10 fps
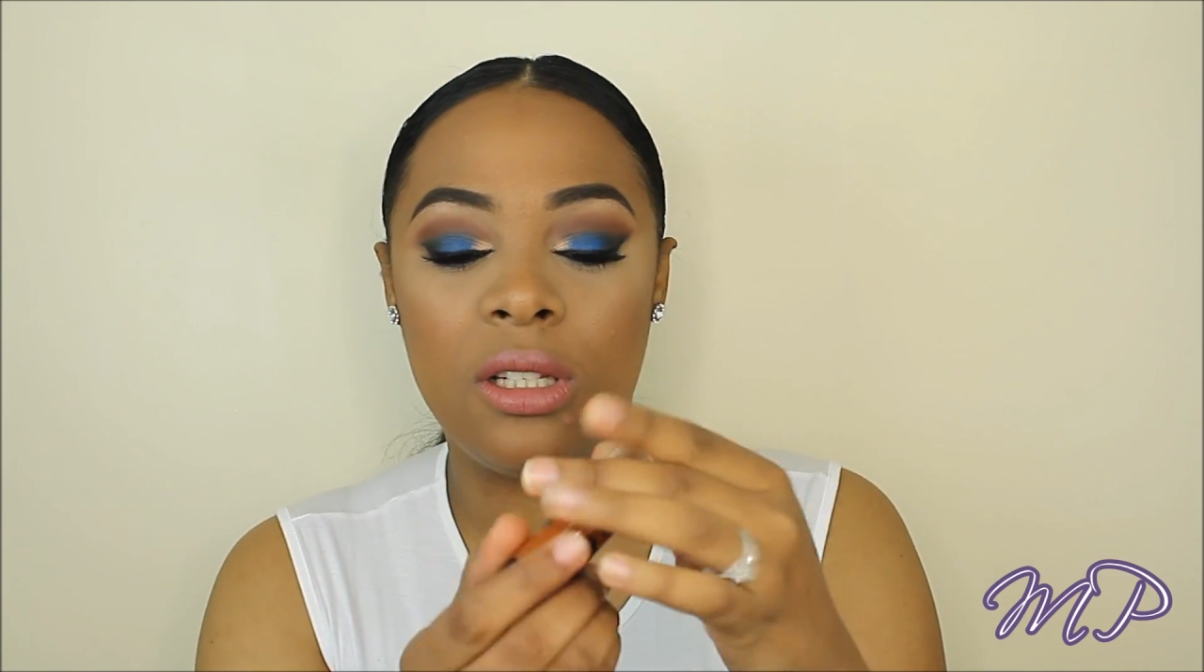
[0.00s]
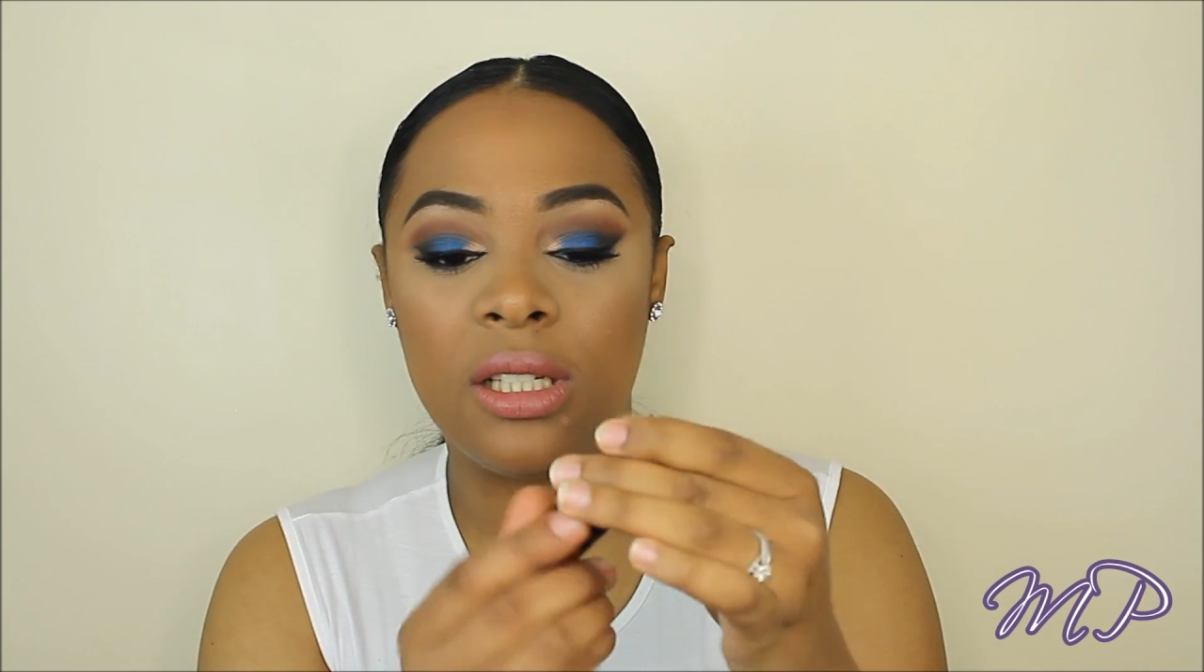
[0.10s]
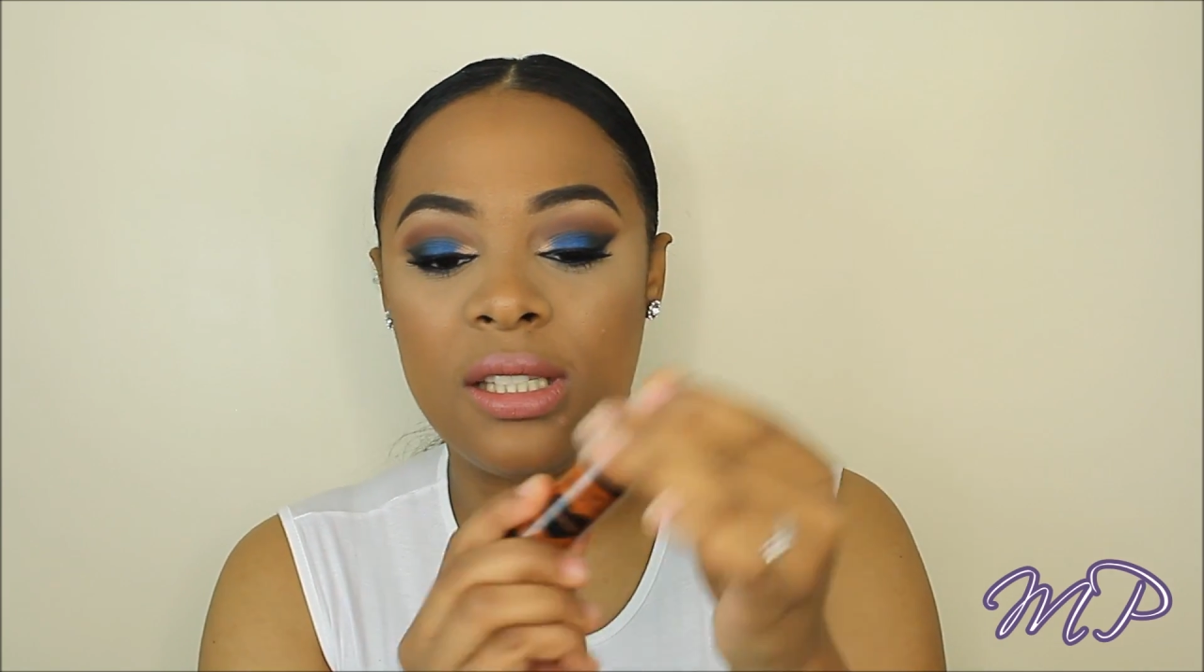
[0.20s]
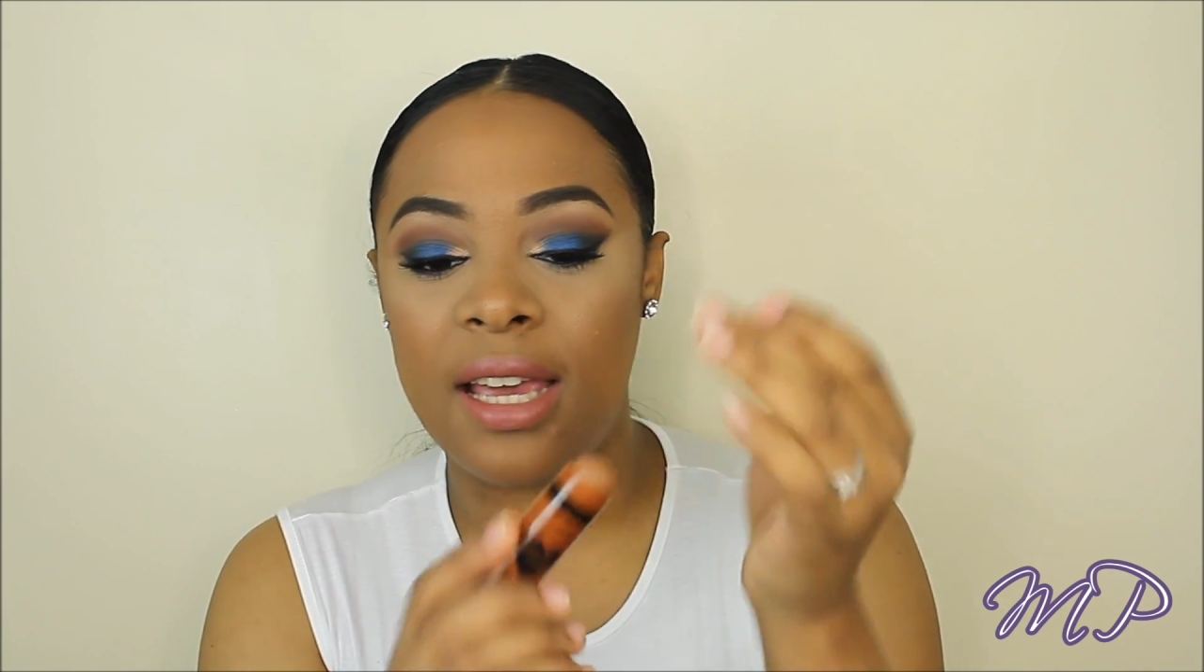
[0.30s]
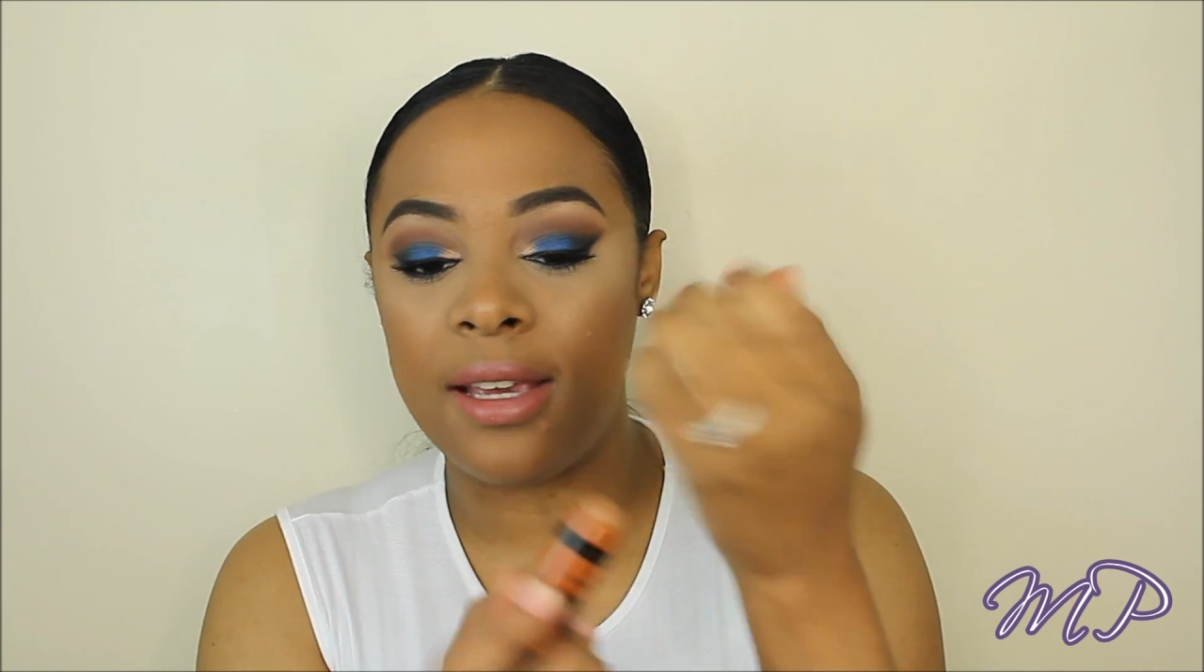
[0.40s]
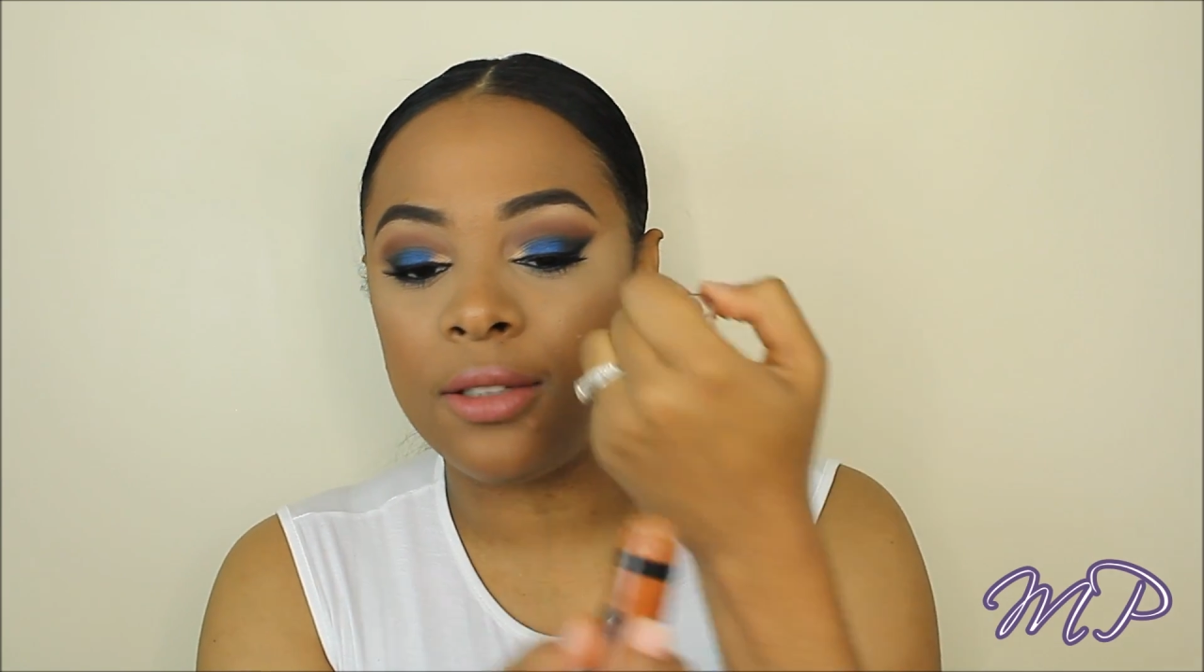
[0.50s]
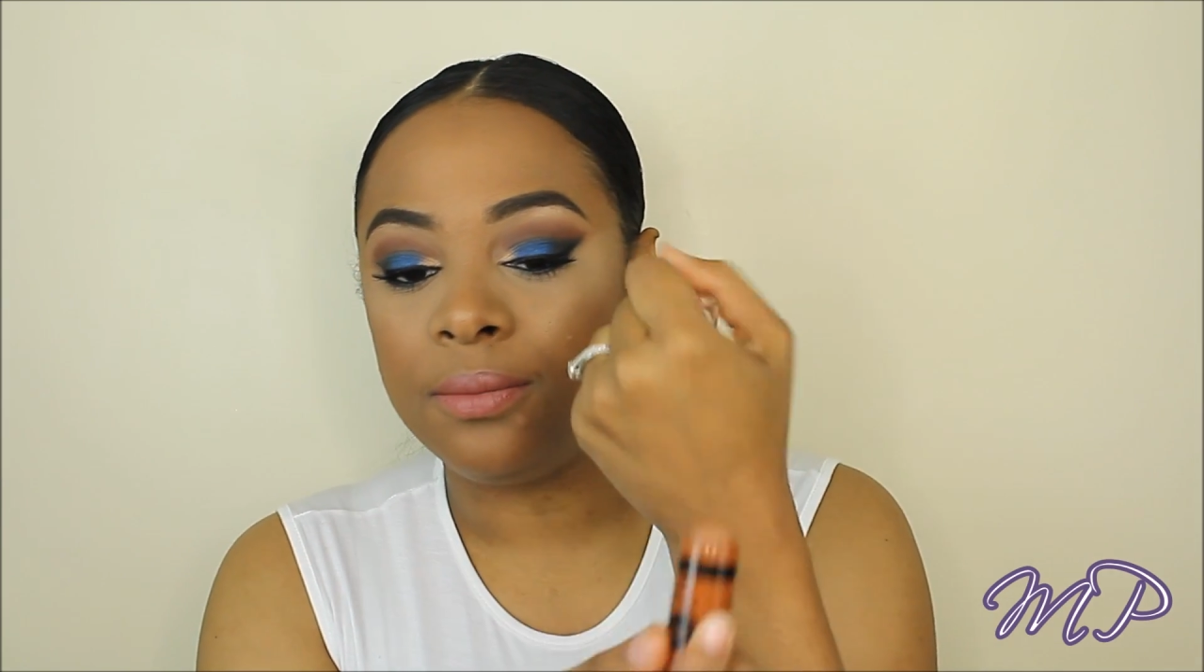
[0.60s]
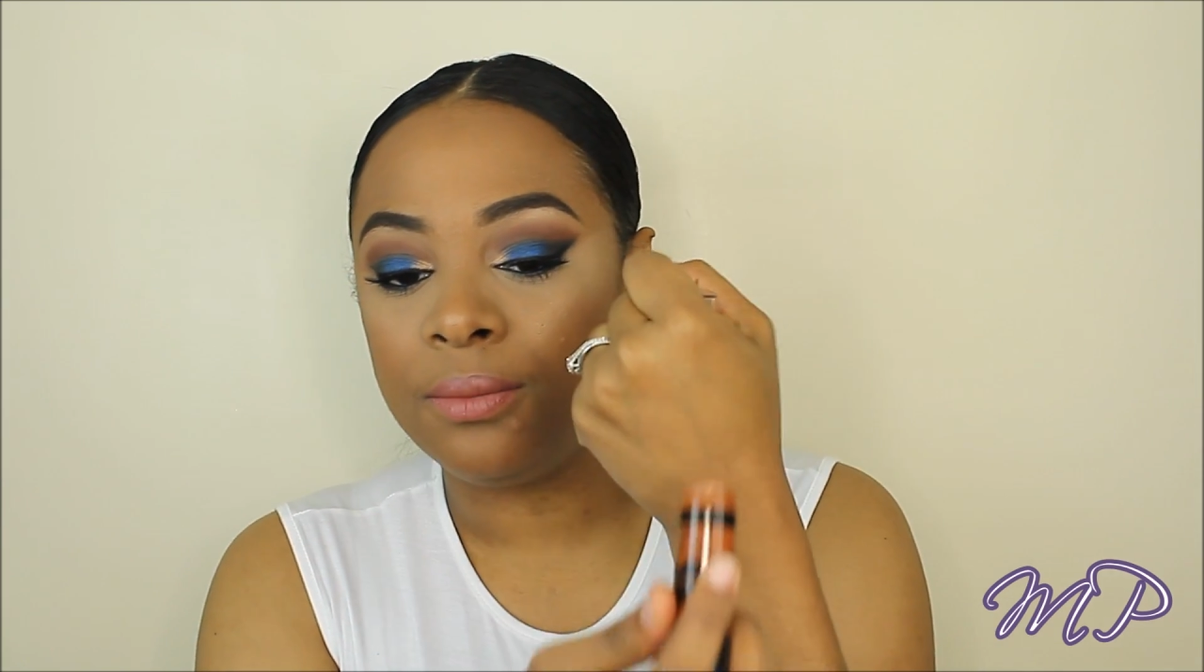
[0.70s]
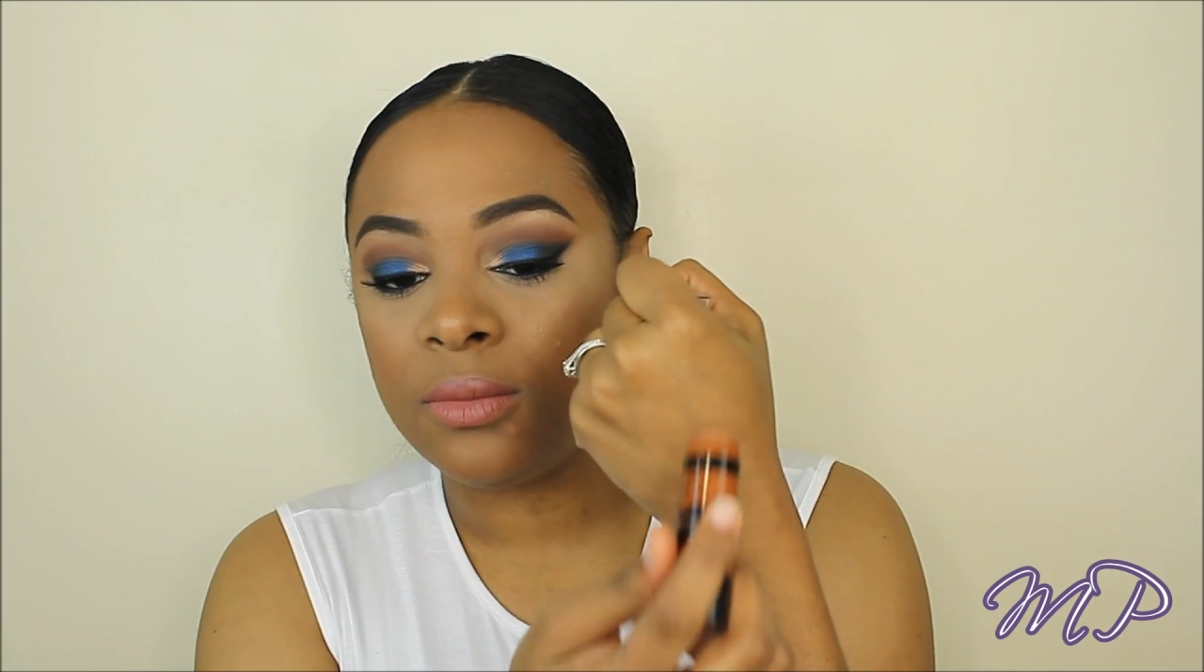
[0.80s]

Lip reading: looks like.